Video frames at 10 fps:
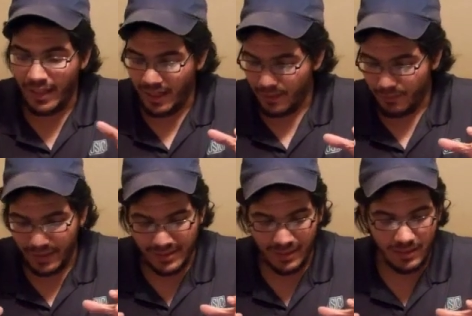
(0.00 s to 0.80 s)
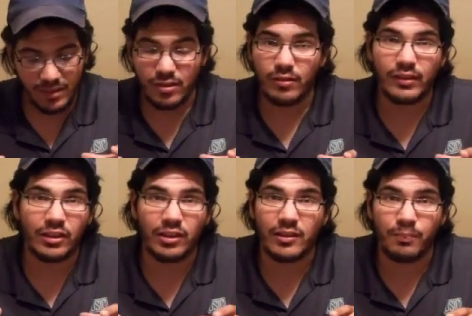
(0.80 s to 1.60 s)
and the best thing to do
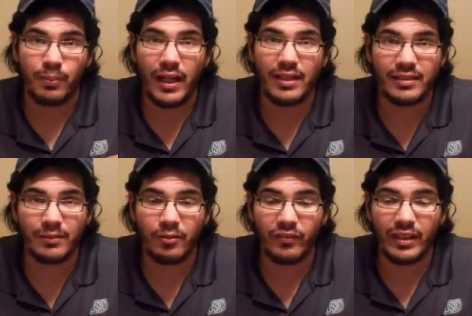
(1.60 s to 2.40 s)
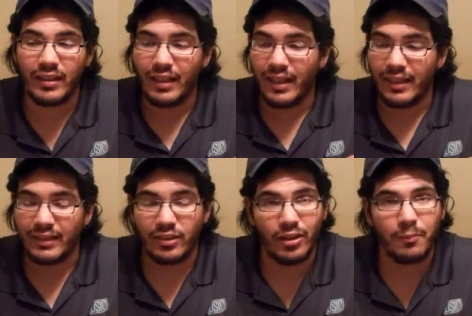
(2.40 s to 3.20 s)
is just buy some of it
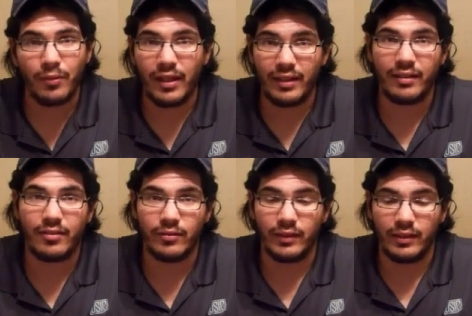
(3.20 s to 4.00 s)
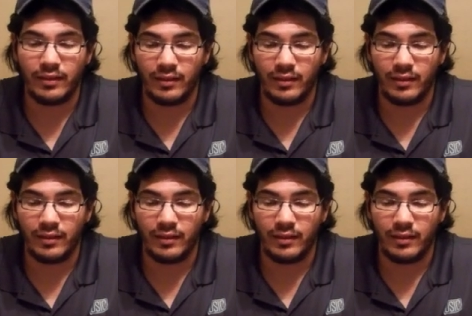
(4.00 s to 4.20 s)
and jump right into it.